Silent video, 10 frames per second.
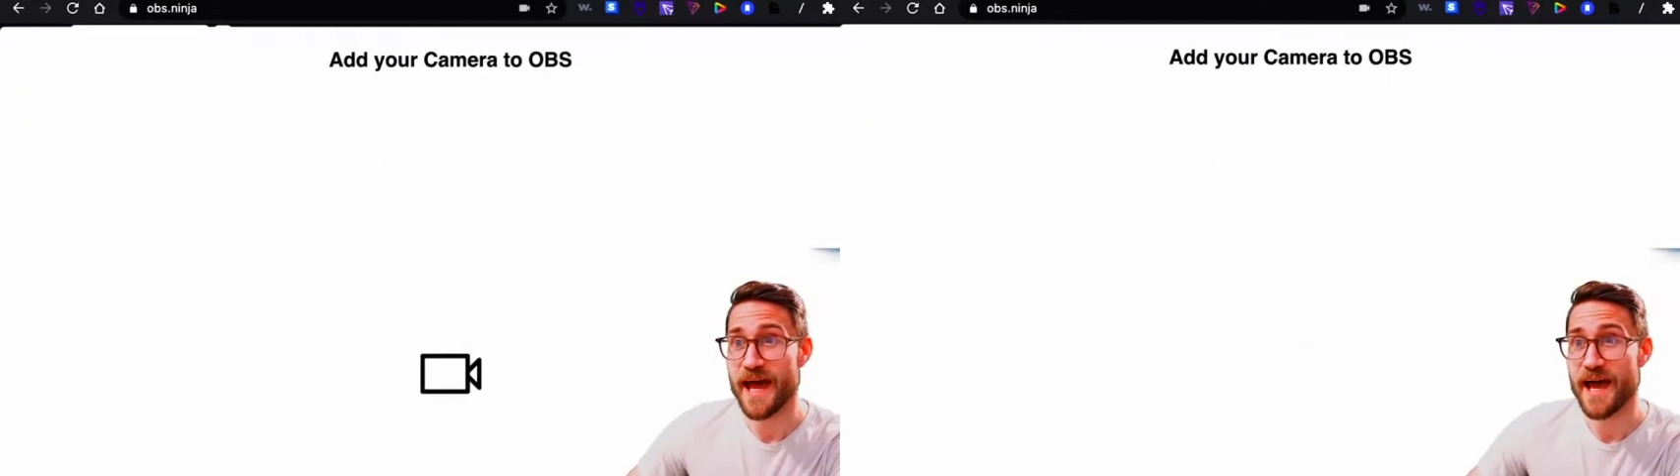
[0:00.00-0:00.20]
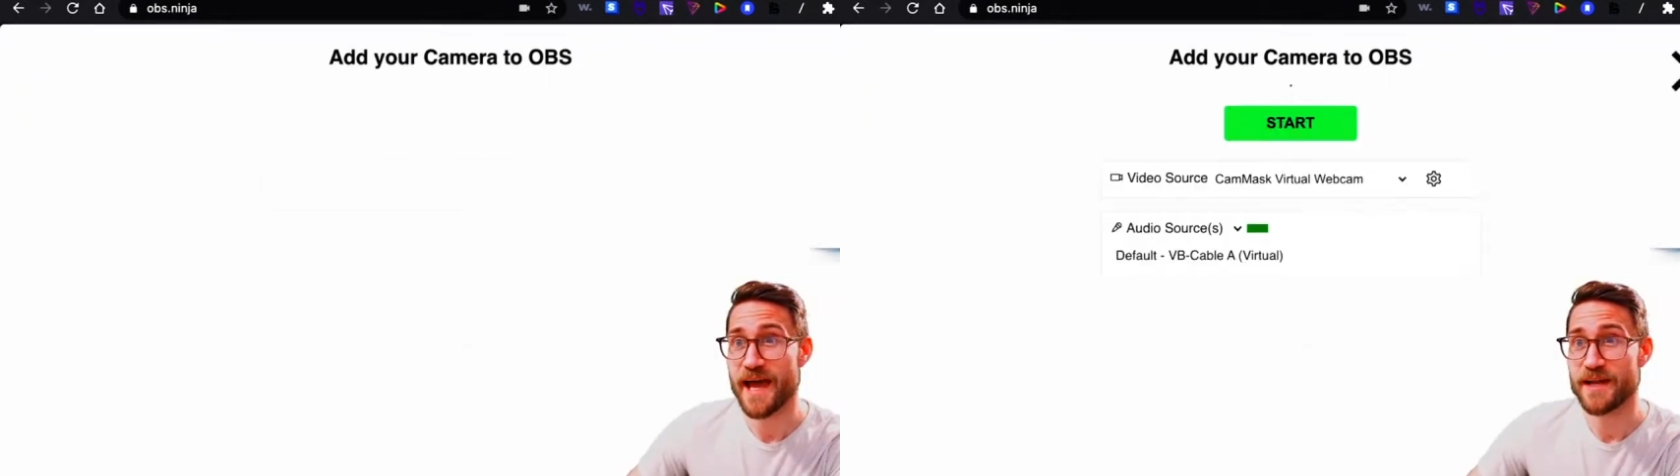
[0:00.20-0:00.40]

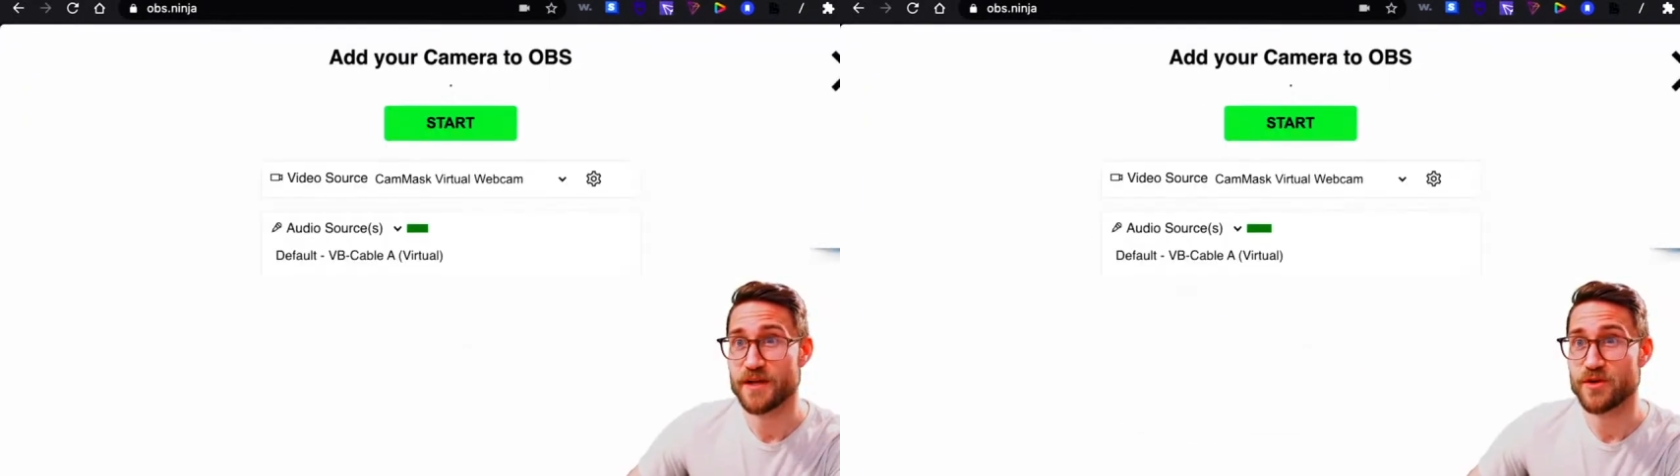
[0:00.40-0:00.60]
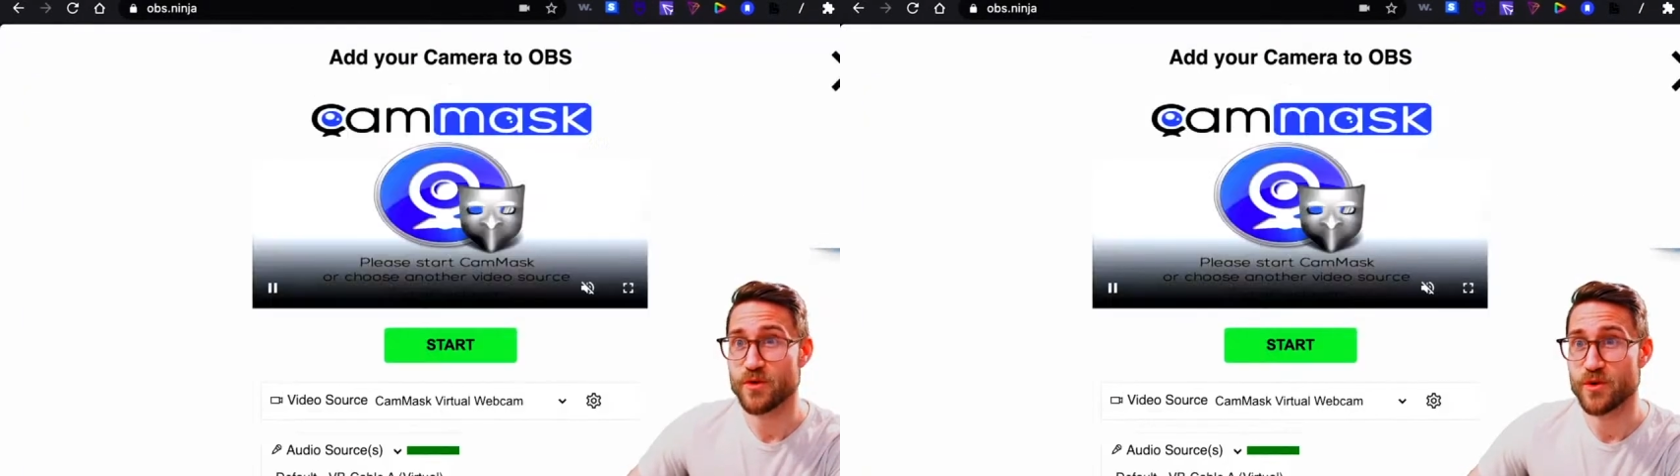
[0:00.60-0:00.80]
Add
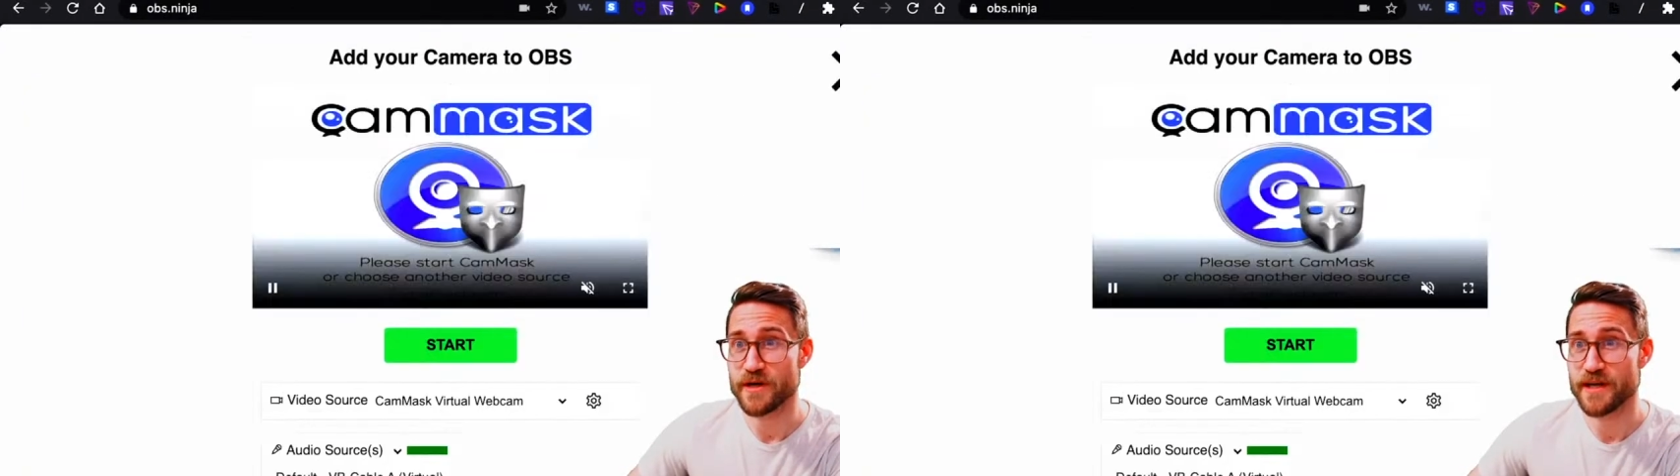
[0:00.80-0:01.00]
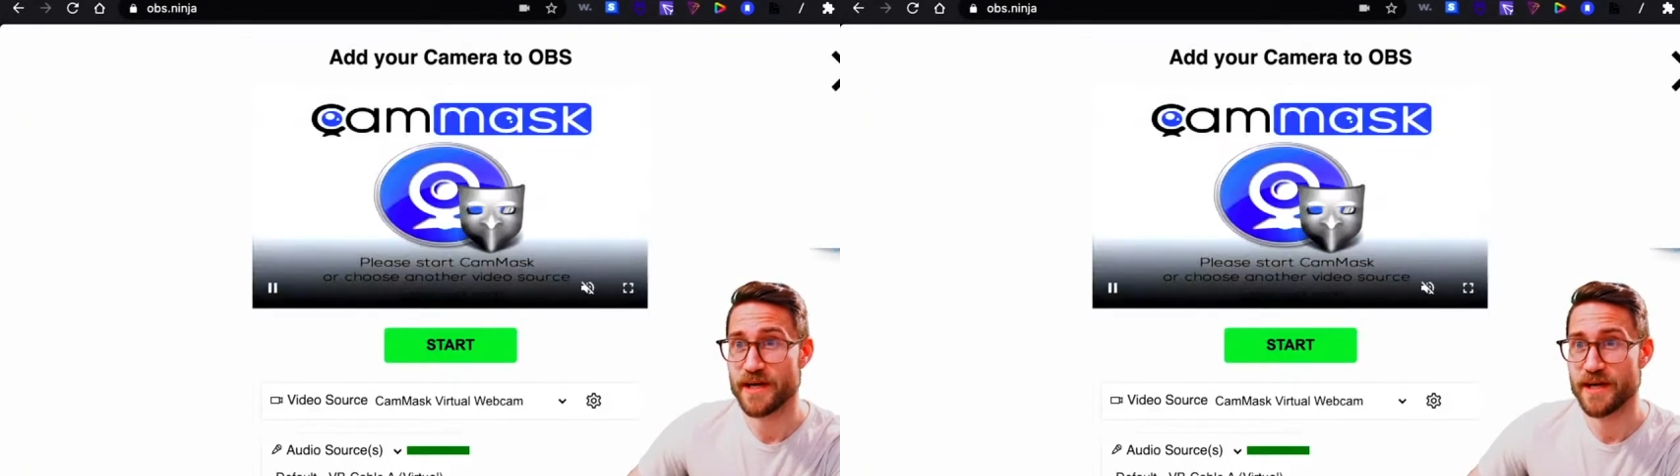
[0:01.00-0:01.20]
Your
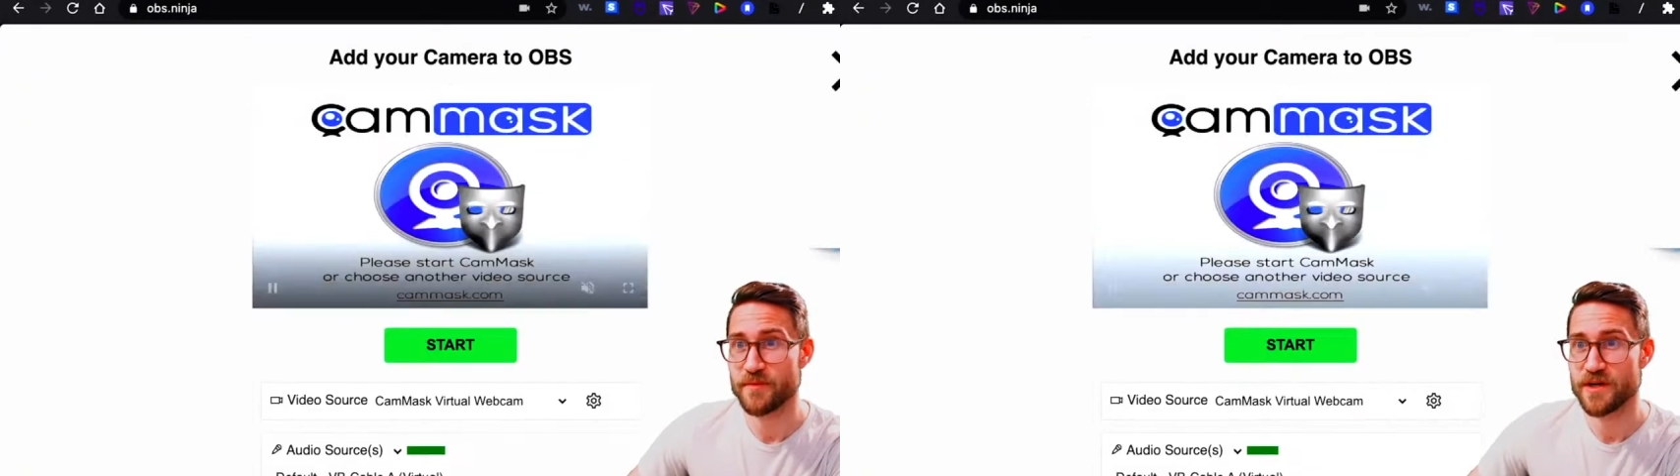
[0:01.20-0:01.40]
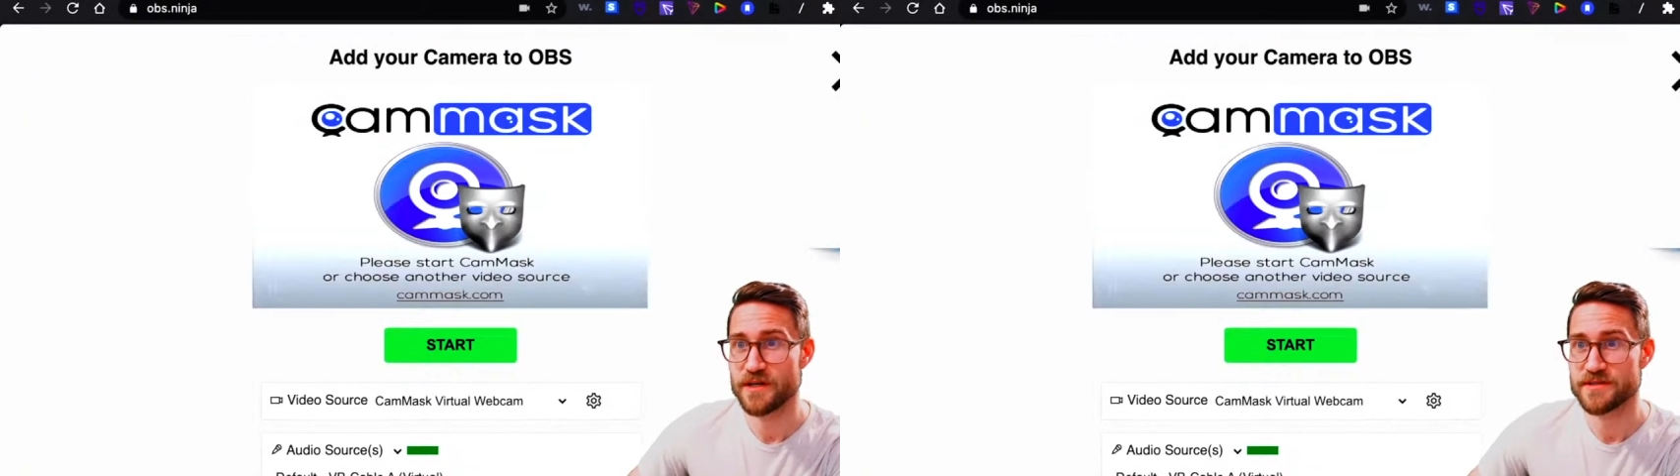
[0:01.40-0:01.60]
Camera,